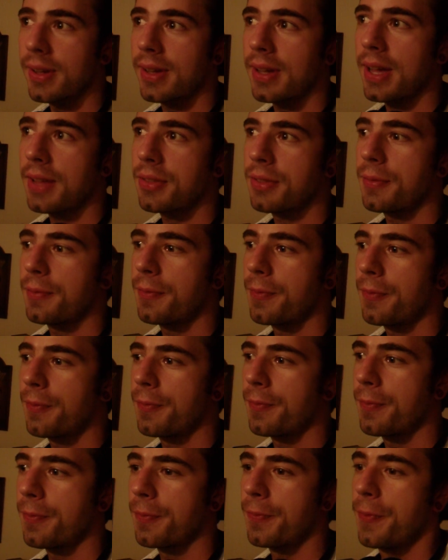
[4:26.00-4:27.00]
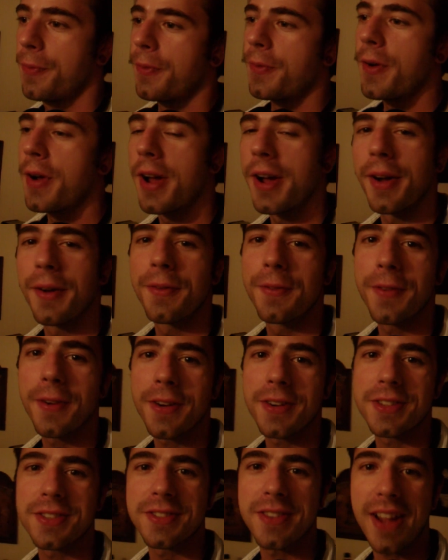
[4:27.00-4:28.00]
Got the
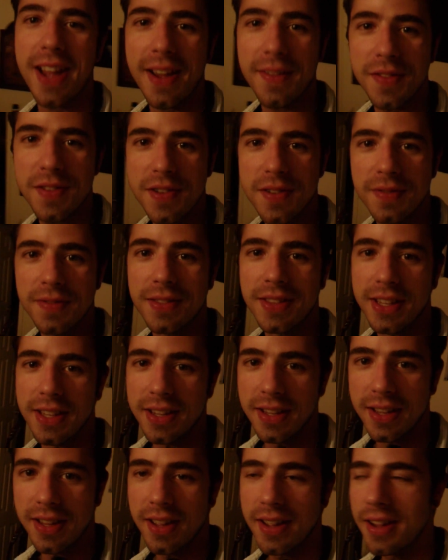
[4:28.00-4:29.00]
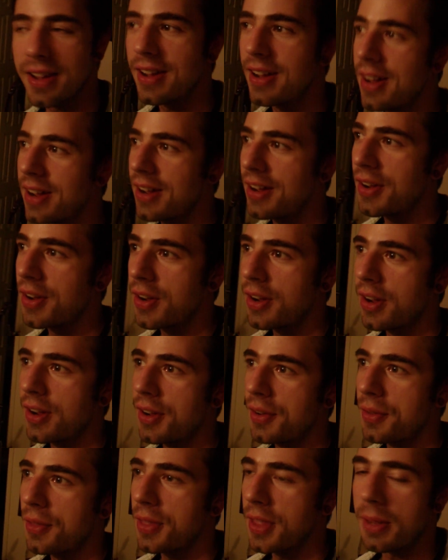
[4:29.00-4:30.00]
first drafts of the
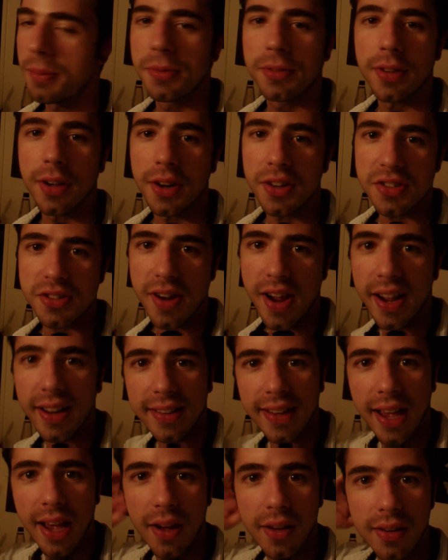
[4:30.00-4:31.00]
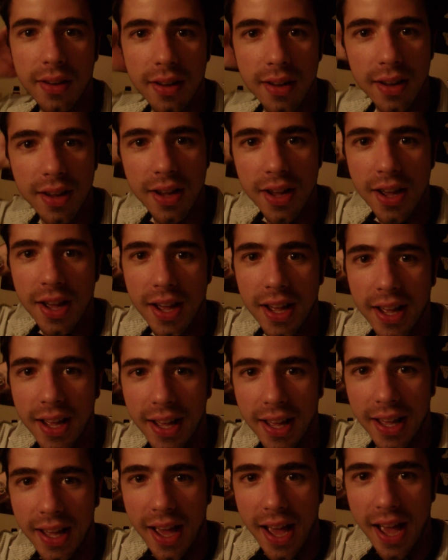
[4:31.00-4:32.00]
theme song track down.
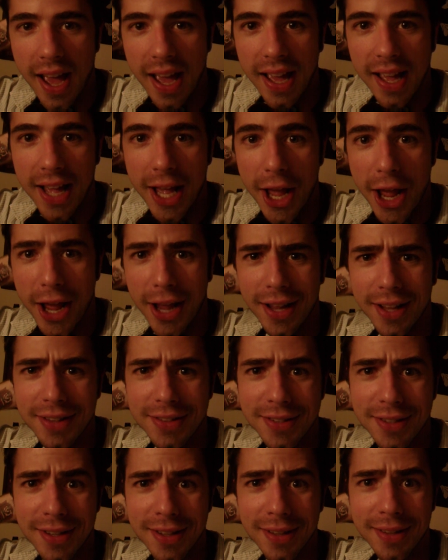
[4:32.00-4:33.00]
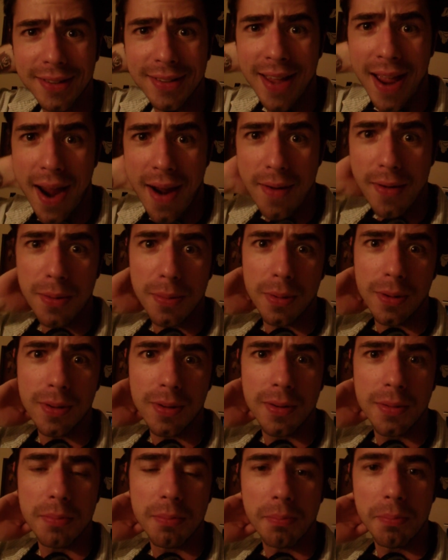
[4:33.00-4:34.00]
It's
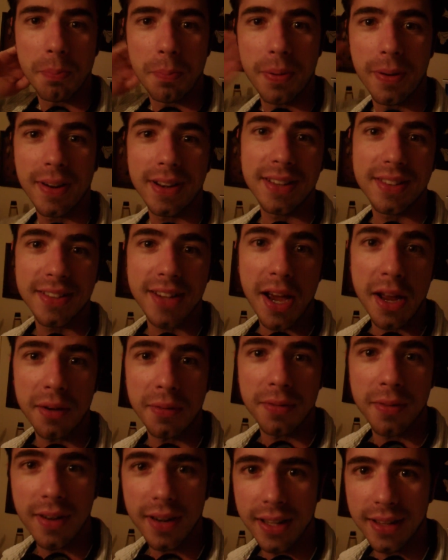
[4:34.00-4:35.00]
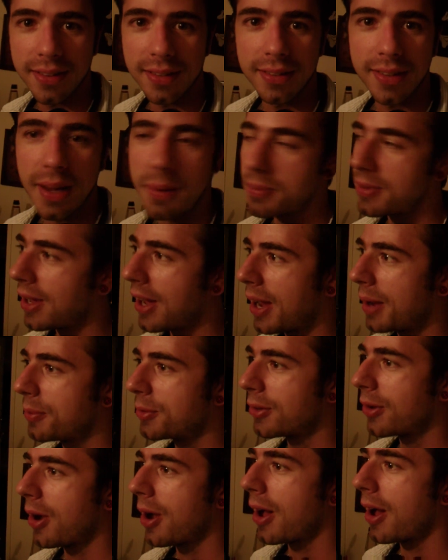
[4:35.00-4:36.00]
terrible, but it's kind of funny at the same time,
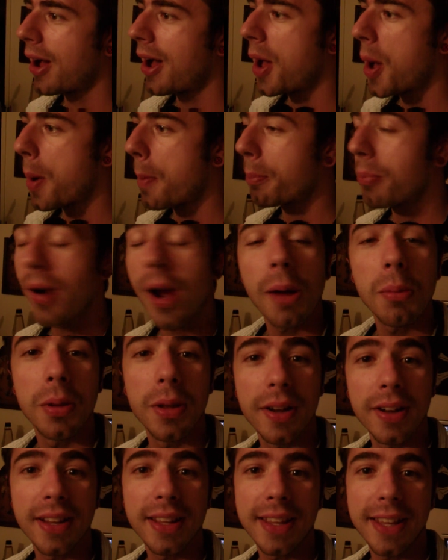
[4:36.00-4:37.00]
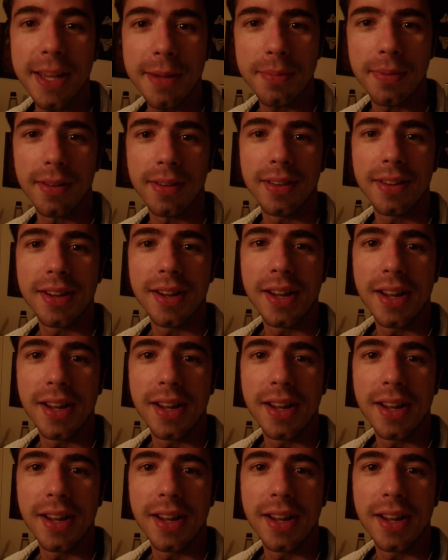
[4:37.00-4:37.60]
so I'm probably going to keep it.